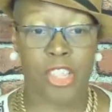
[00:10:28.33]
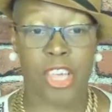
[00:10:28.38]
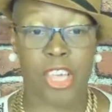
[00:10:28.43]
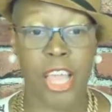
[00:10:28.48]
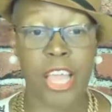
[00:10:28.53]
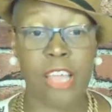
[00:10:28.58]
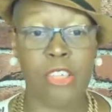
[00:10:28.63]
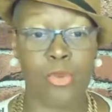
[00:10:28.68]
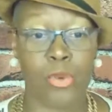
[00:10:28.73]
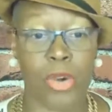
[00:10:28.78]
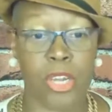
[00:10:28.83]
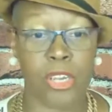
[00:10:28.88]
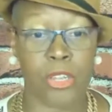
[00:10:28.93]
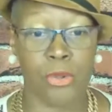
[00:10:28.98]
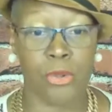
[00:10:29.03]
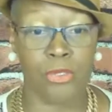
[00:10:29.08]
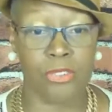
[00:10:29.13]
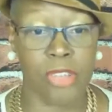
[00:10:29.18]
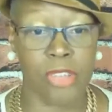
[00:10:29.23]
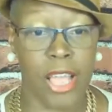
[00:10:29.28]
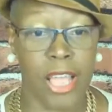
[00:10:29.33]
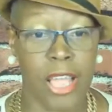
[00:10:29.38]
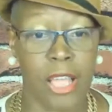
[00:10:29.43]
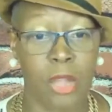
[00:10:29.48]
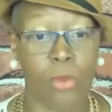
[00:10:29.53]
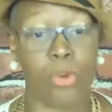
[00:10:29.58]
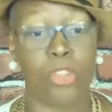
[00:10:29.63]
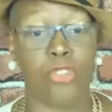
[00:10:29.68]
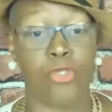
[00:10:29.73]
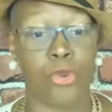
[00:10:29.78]
Change what you
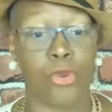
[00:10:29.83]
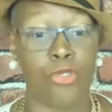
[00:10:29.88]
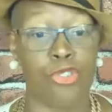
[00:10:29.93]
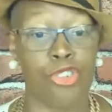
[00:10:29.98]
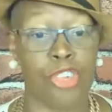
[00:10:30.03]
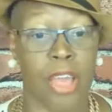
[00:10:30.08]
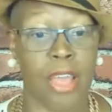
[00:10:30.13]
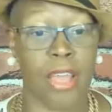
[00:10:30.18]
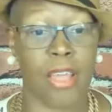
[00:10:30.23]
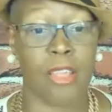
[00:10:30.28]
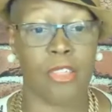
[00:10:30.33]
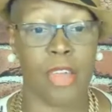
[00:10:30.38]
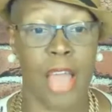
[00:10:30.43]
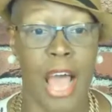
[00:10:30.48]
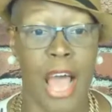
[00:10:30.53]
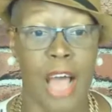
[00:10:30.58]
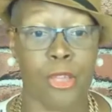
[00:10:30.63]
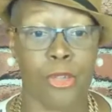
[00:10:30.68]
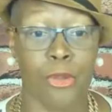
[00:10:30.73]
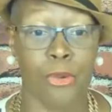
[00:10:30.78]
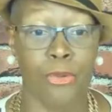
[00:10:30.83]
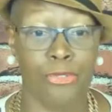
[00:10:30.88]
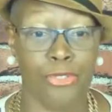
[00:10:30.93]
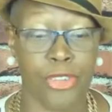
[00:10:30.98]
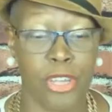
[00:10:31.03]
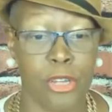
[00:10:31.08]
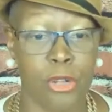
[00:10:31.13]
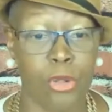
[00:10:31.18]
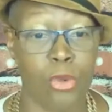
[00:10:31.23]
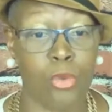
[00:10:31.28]
say, which will change how you
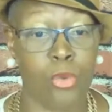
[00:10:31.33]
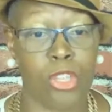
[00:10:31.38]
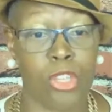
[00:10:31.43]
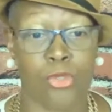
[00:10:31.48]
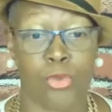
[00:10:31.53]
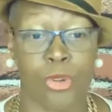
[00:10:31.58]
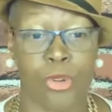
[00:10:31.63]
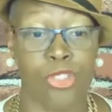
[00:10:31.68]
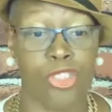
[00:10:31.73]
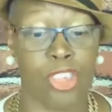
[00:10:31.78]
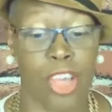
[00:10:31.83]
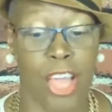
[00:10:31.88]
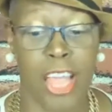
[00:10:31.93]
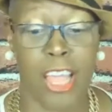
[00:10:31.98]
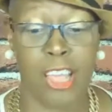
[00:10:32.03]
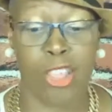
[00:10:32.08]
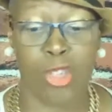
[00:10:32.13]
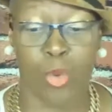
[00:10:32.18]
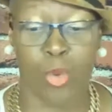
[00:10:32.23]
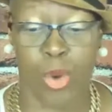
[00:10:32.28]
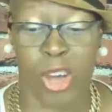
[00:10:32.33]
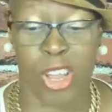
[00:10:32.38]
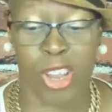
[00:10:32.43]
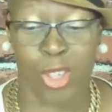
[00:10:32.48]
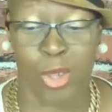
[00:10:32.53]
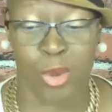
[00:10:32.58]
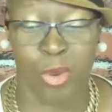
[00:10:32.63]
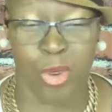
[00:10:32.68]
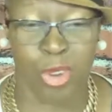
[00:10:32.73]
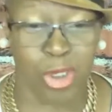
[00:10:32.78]
feel, which will change
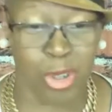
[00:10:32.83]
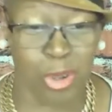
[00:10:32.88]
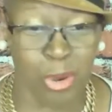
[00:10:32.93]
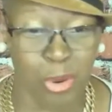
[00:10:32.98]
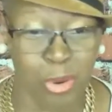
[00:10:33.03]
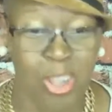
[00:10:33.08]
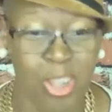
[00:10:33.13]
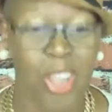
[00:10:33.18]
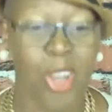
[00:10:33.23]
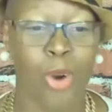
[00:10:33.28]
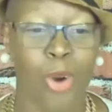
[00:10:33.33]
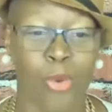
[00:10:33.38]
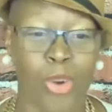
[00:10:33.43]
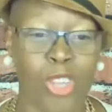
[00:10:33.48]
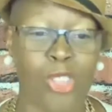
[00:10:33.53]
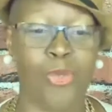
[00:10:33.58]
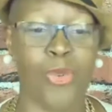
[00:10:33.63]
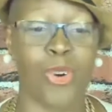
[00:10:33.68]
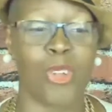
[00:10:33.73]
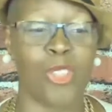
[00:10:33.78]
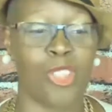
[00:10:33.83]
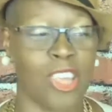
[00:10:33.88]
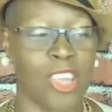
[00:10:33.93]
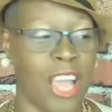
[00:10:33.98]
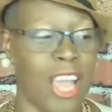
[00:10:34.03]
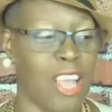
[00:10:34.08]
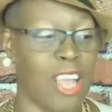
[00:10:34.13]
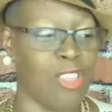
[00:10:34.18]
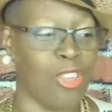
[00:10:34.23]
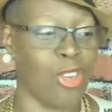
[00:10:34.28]
what you do, which will
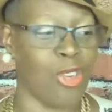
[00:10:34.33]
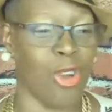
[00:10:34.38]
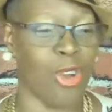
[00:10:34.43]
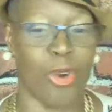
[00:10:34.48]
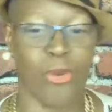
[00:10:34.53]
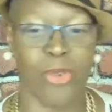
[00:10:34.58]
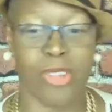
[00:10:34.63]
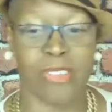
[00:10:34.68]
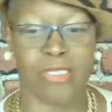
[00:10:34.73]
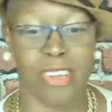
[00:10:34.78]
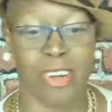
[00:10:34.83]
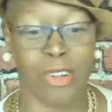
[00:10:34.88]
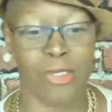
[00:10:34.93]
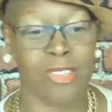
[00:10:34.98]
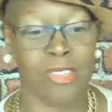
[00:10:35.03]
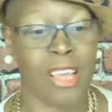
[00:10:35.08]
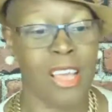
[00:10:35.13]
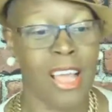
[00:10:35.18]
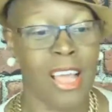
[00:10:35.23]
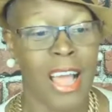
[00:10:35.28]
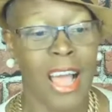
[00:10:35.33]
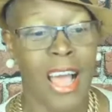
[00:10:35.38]
change your results.